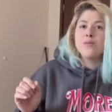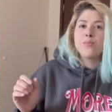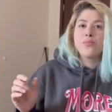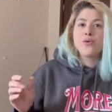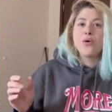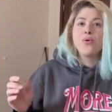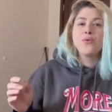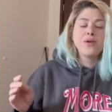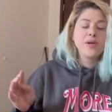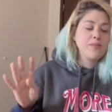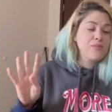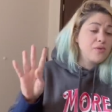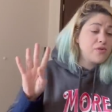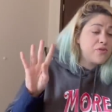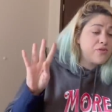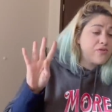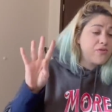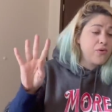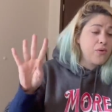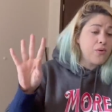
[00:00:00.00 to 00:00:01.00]
Pro number
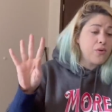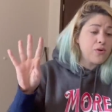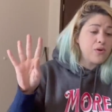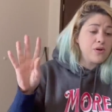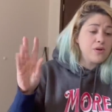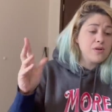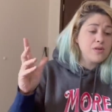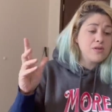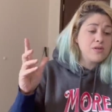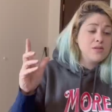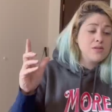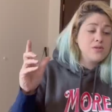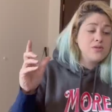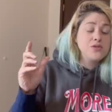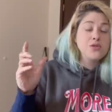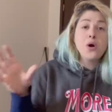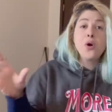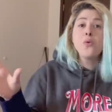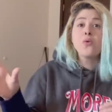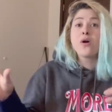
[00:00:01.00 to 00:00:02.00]
four,
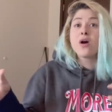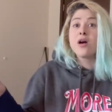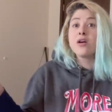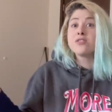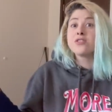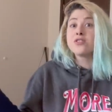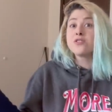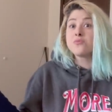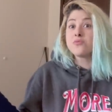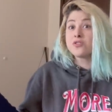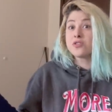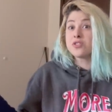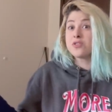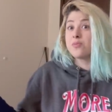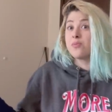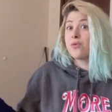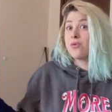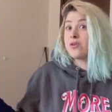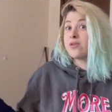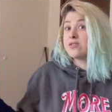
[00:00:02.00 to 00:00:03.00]
no customer
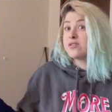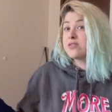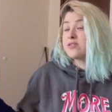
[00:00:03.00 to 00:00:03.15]
support.